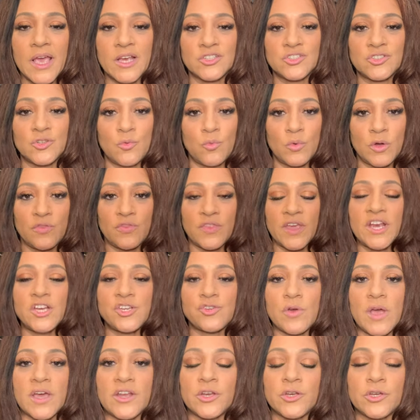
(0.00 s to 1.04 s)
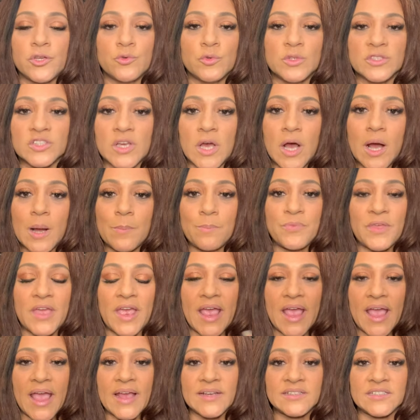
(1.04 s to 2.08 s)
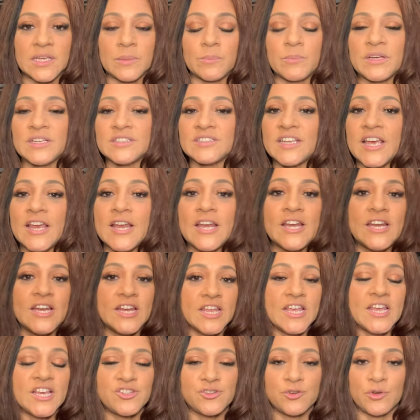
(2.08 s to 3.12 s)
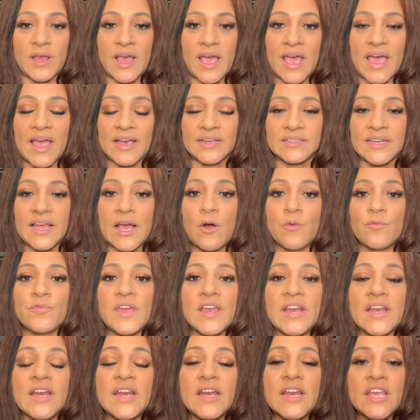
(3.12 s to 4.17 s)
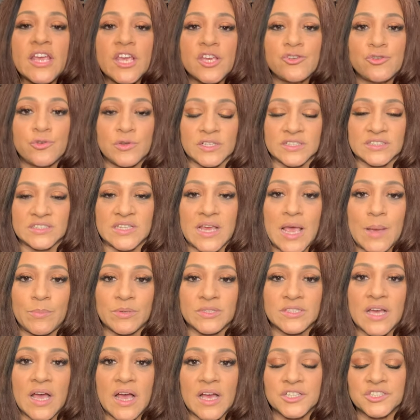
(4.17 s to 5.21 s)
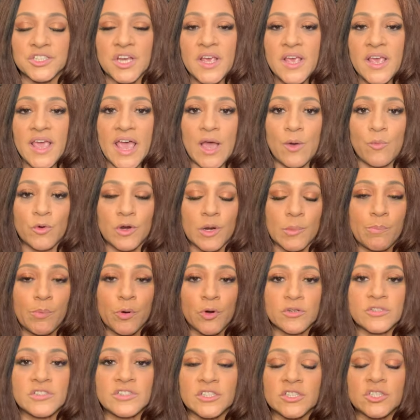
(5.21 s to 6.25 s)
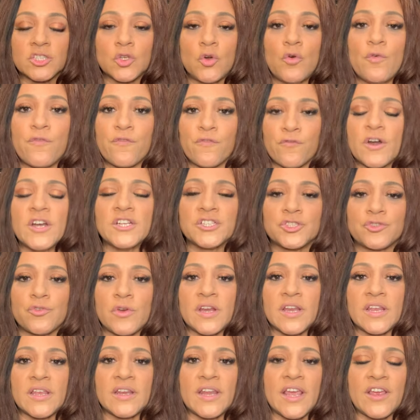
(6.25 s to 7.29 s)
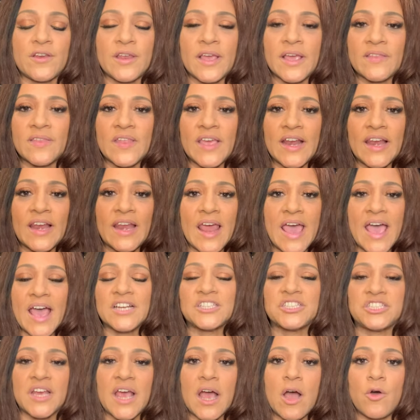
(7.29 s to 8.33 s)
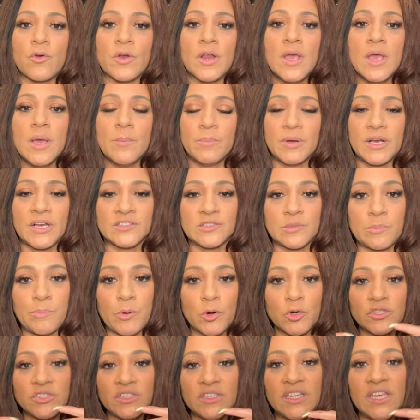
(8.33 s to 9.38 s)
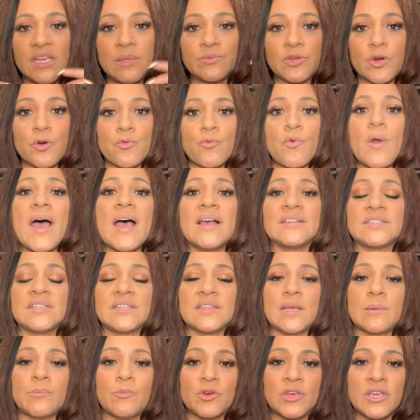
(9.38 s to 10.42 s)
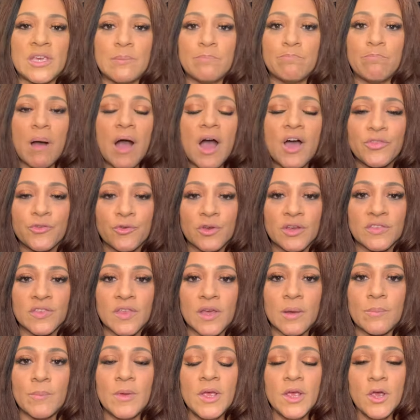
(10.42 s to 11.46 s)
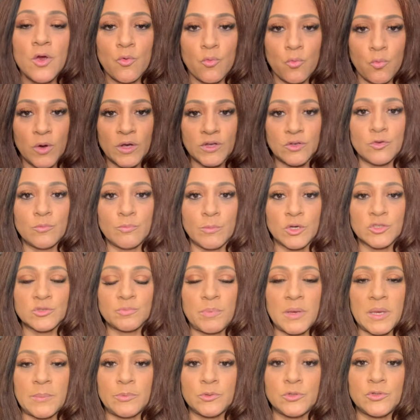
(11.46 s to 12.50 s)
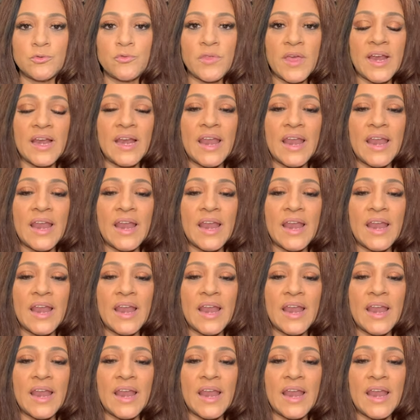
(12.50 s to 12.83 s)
And so what they try to do is up the ante because they need you to act out. They need you to sabotage. And when a person is so frustrated and they, and they lash out because a person keeps harassing them or keep bothering them, what do most people do? They